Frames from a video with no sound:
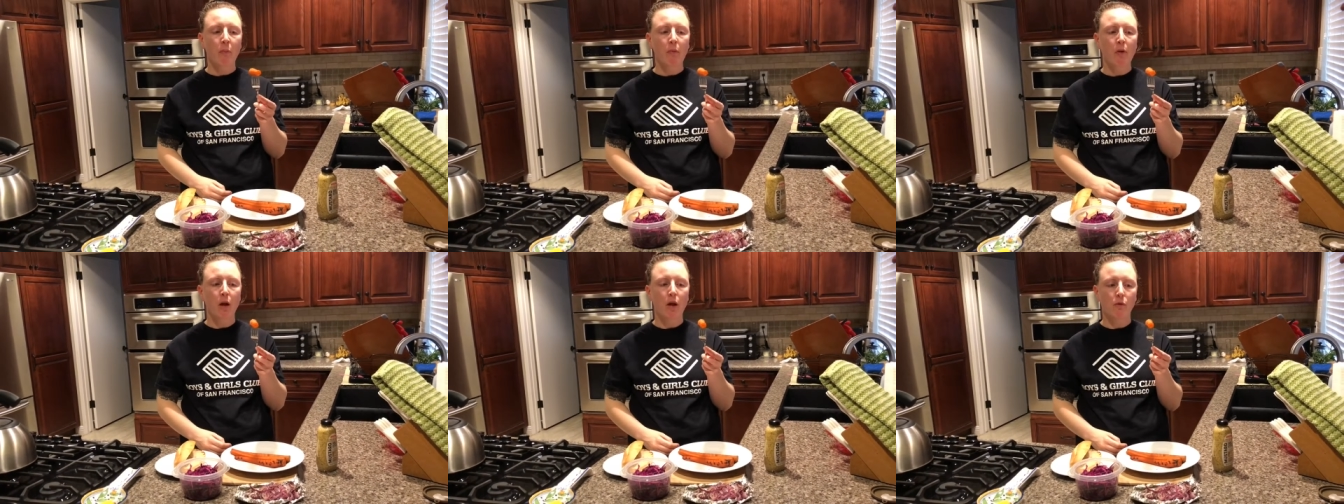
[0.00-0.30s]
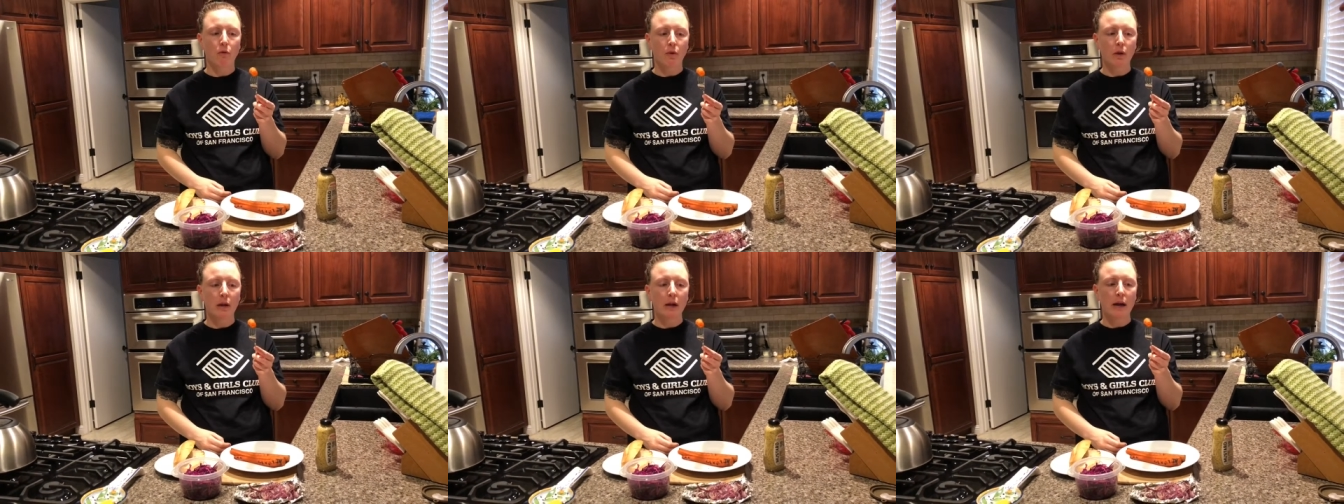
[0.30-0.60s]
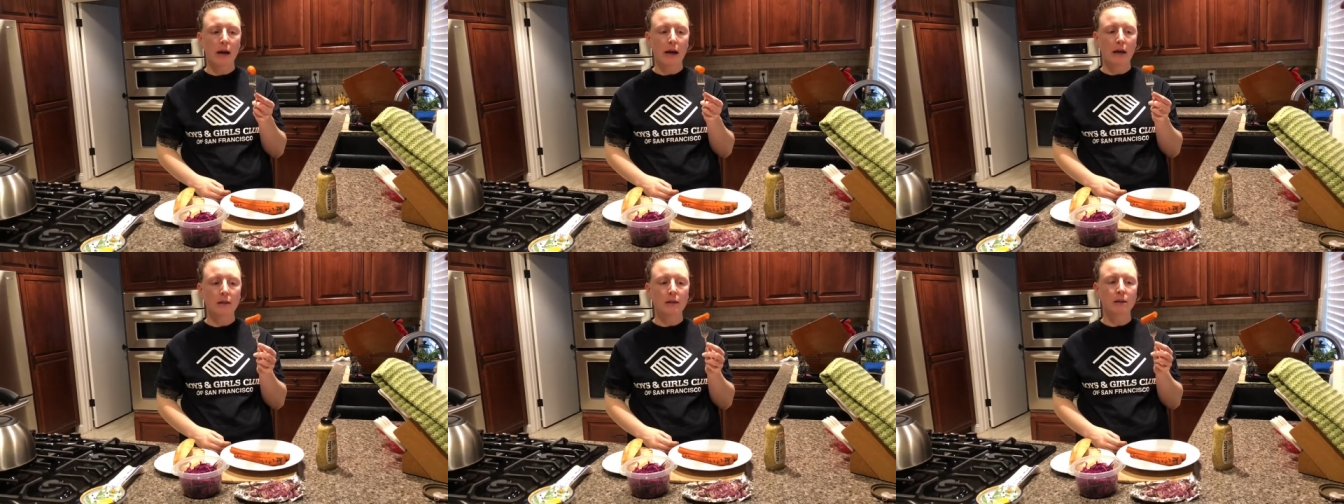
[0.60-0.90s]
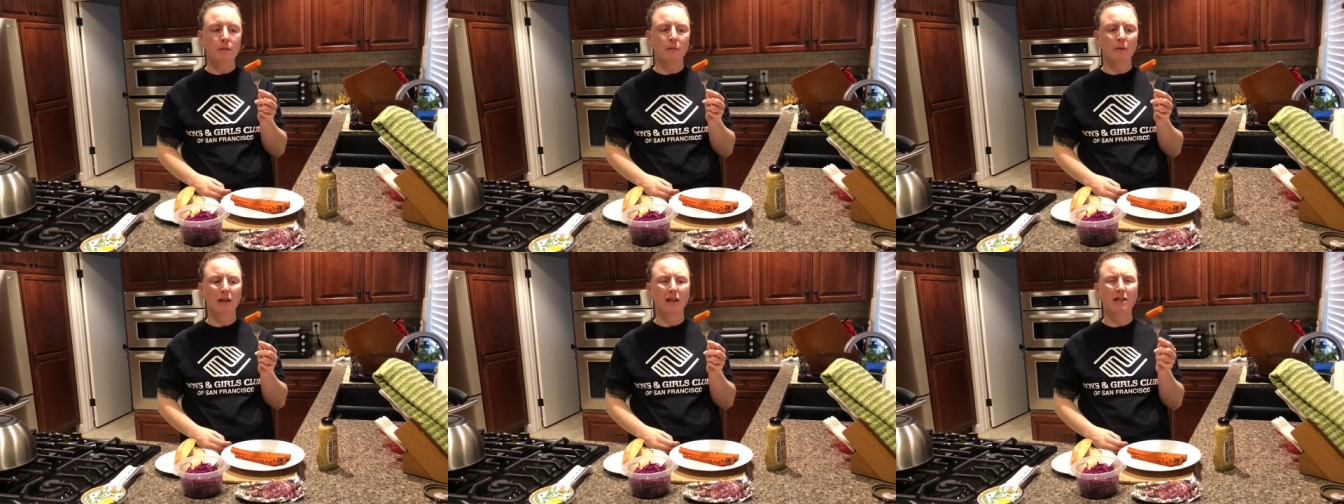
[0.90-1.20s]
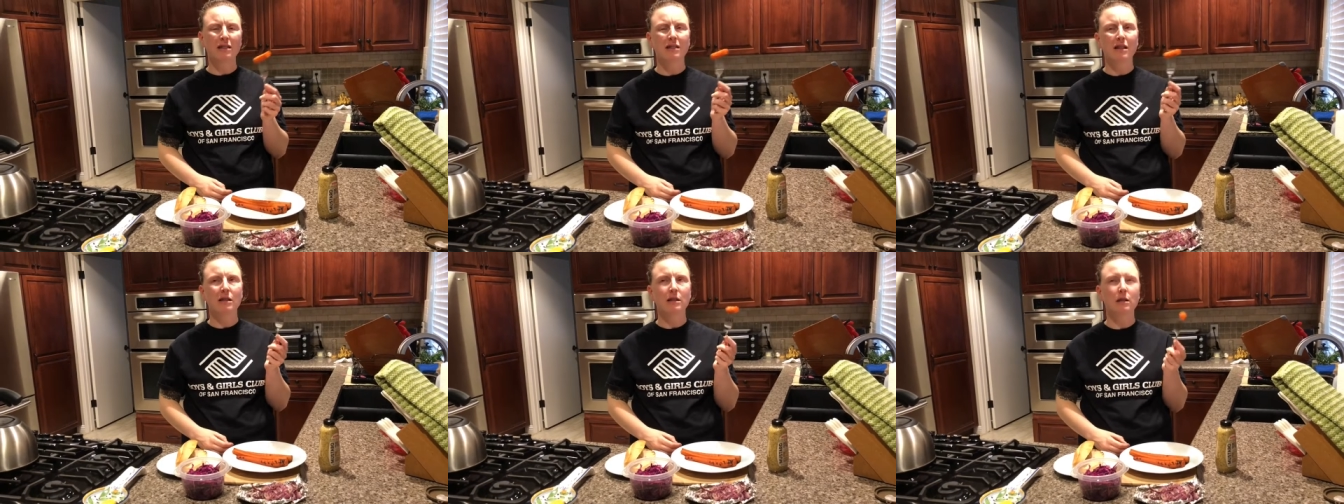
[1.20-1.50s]
It
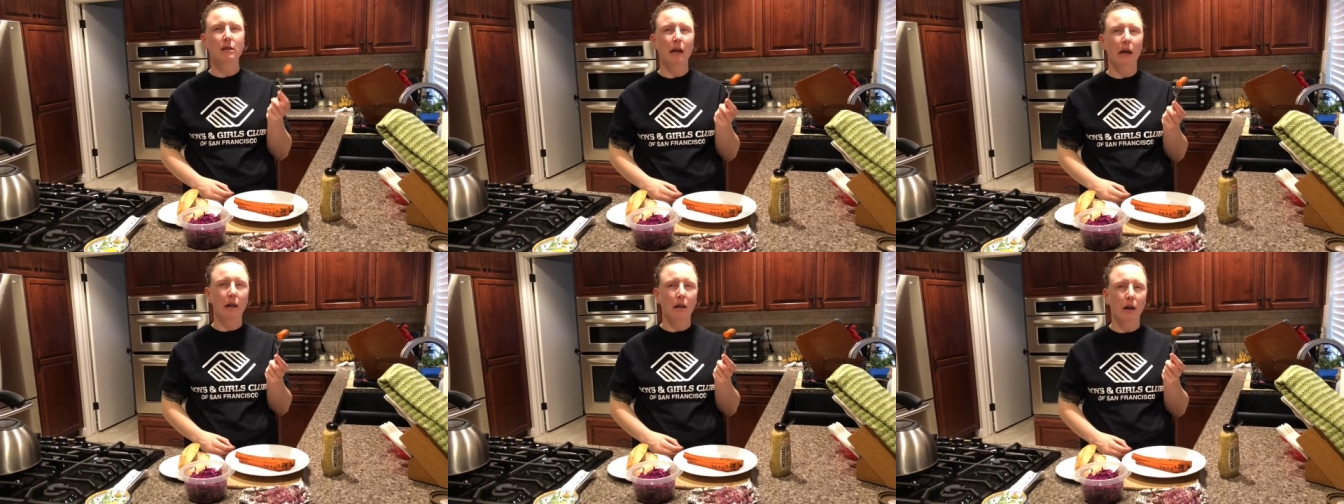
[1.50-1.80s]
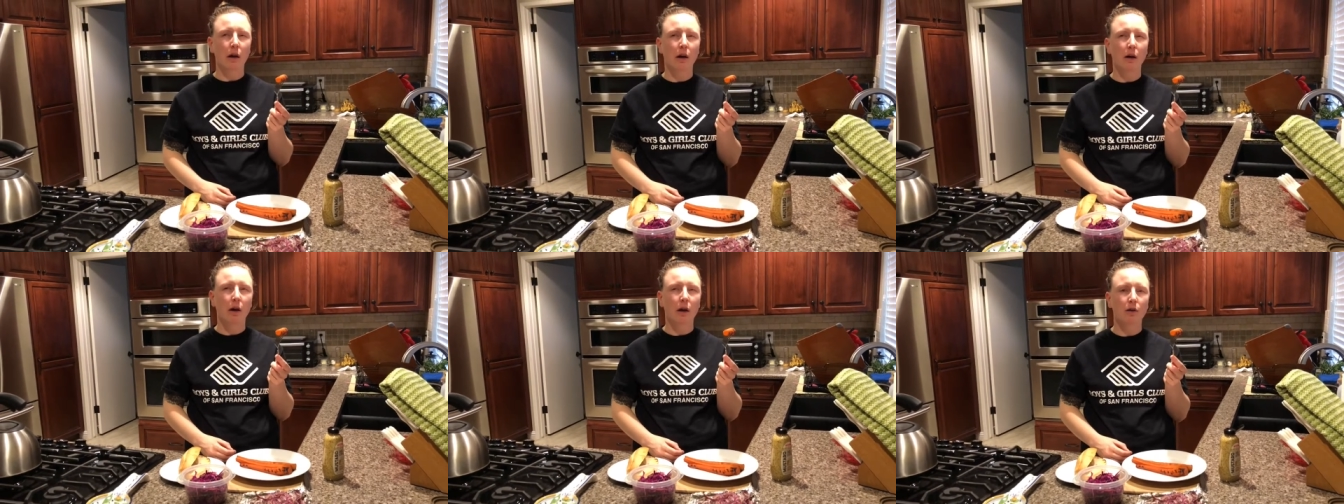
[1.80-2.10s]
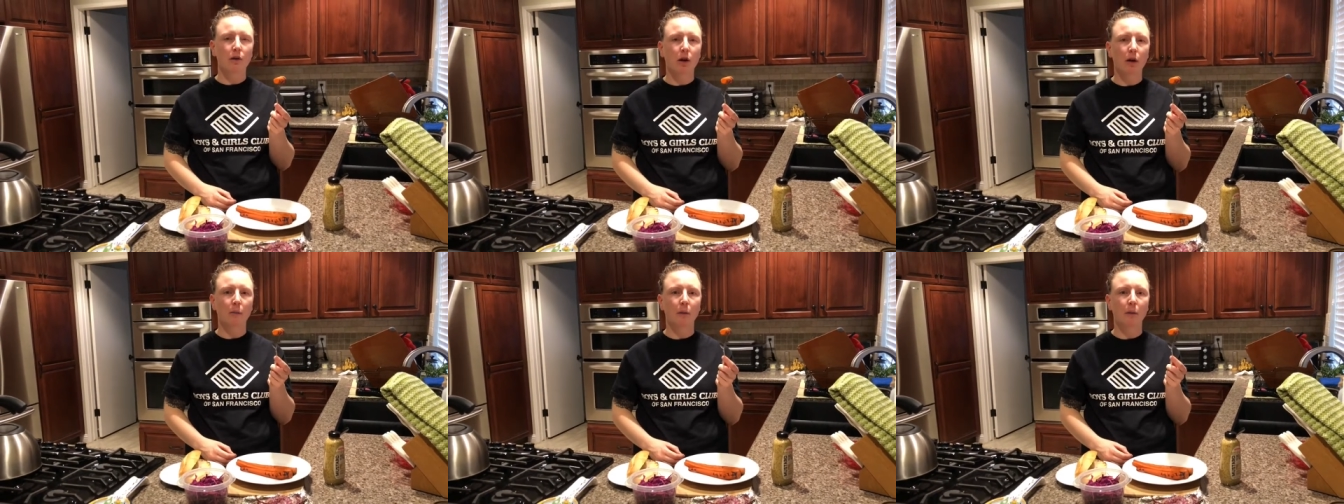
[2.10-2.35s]
doesn't taste exactly like a hot dog,